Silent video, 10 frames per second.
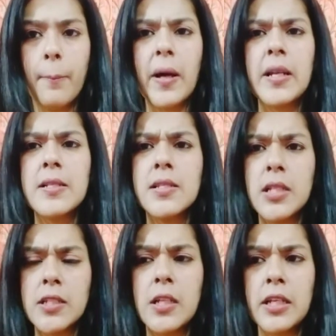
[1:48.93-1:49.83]
but it
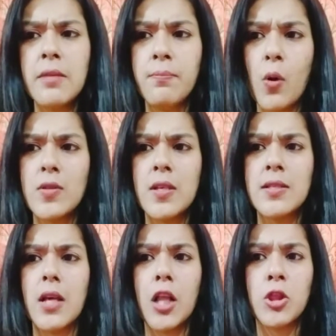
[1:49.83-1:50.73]
certainly
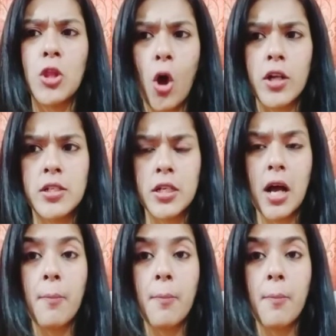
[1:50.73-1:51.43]
imposes a thought,